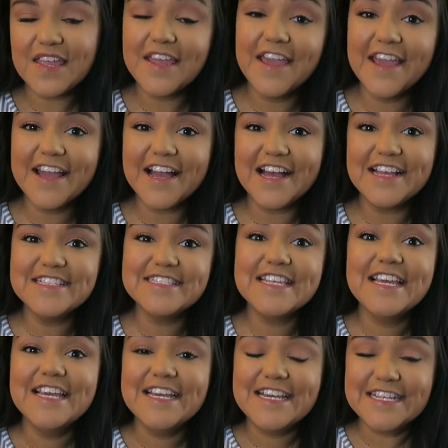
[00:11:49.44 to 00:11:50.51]
Hey guys,
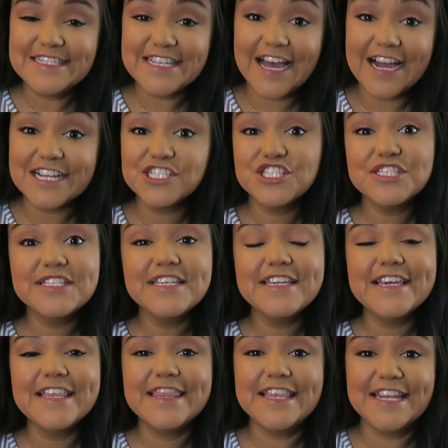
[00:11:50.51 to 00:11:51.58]
it's
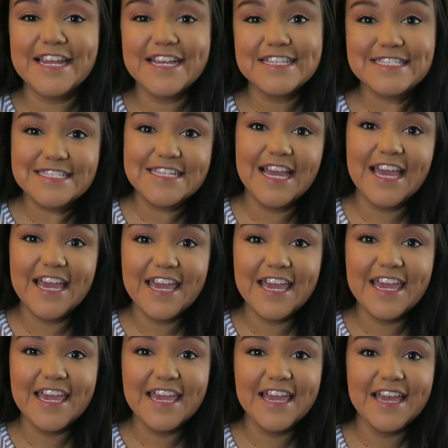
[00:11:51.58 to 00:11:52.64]
actually the next
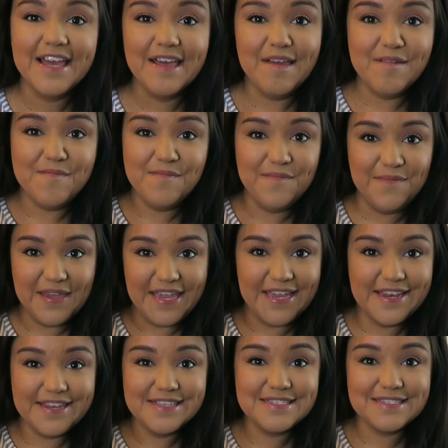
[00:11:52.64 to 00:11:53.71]
day.
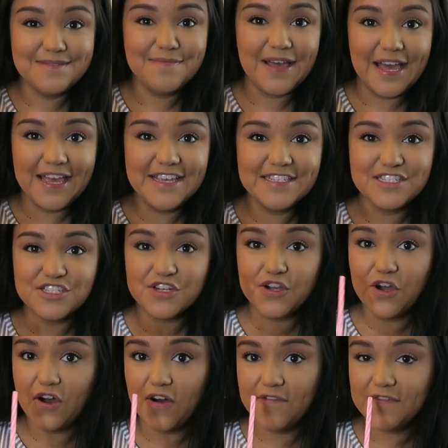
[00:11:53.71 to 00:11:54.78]
Made some iced
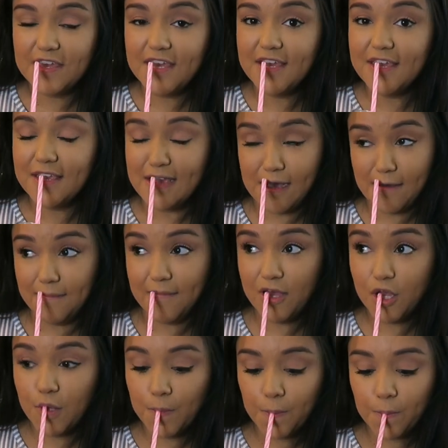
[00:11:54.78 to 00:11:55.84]
coffee,
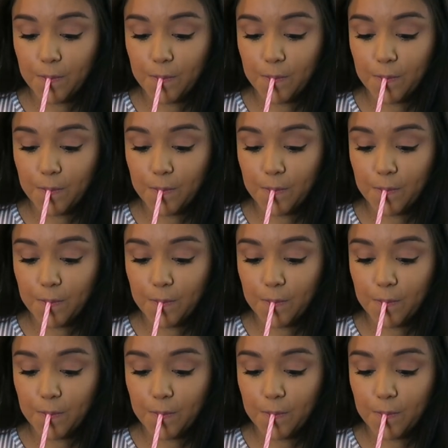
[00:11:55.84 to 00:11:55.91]
yum.